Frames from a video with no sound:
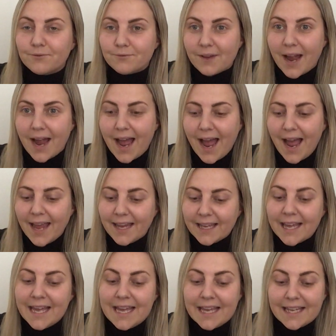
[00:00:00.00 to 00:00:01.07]
Right,
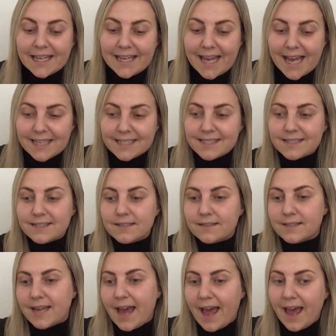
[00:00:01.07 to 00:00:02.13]

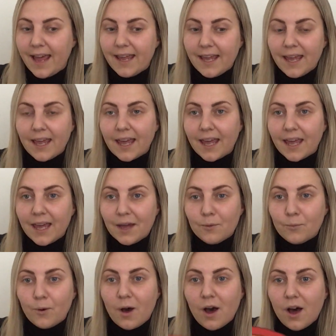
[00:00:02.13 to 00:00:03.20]
yesterday it
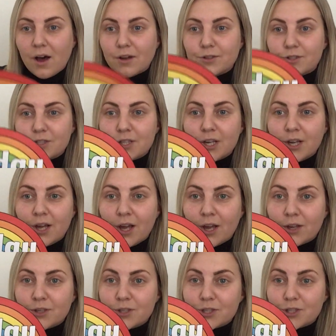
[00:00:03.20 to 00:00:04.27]
was
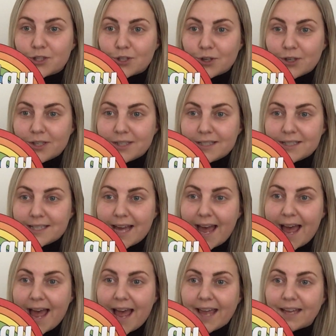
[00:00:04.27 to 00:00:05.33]

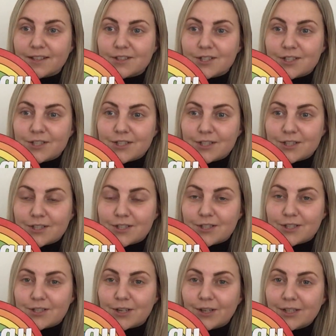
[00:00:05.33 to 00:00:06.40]
Sunday.
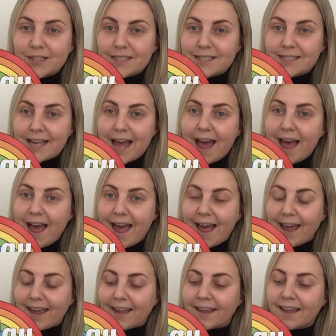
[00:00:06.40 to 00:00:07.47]

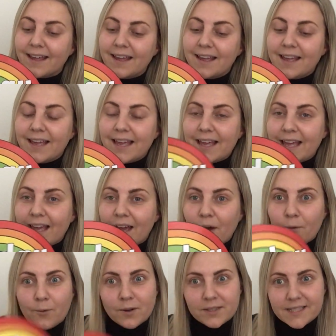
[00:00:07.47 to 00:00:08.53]
Sunday.
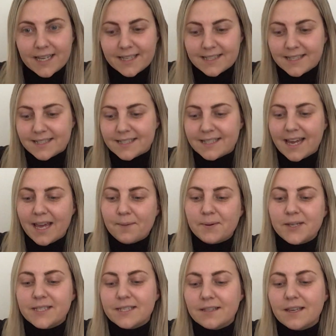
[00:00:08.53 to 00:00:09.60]
What day is it today, boys
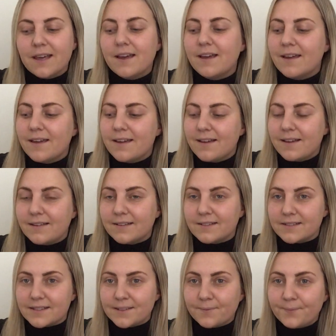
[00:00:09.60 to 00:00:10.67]
and
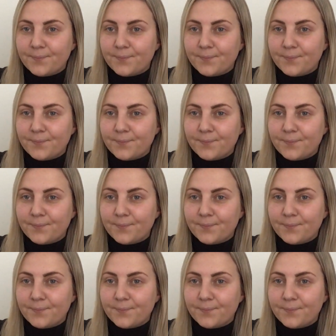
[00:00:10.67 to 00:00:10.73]
girls?